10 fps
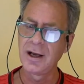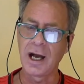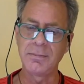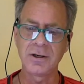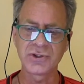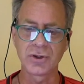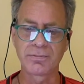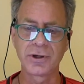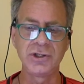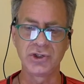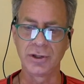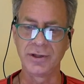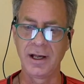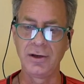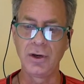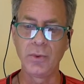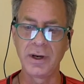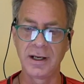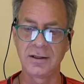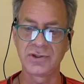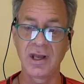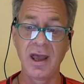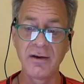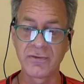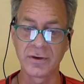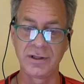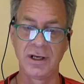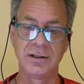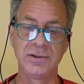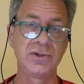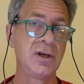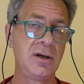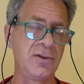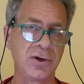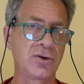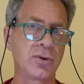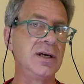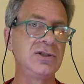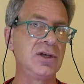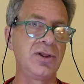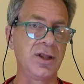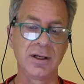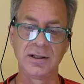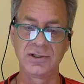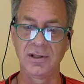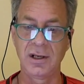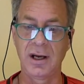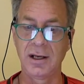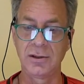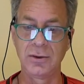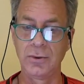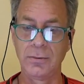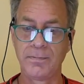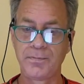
I'm also pretty sure that no one else ever does the crazy things that I do.